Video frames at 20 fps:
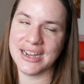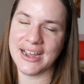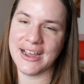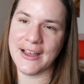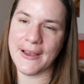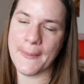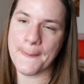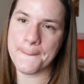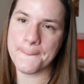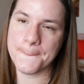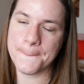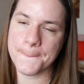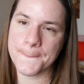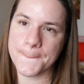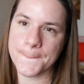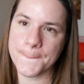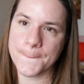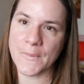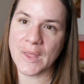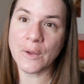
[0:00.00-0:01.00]

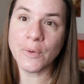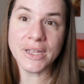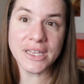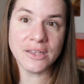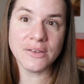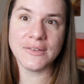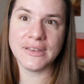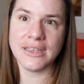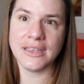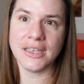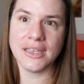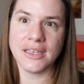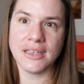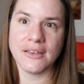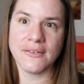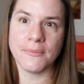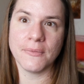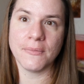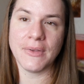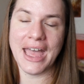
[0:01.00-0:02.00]
quit
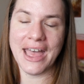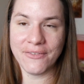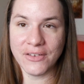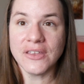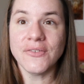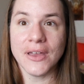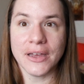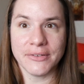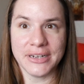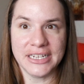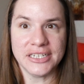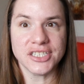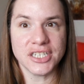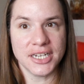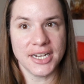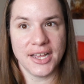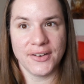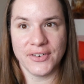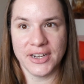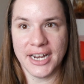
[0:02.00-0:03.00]
using heavy
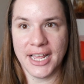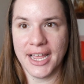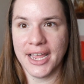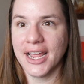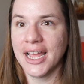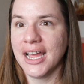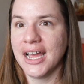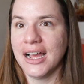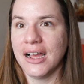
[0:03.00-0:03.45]
foundation every day.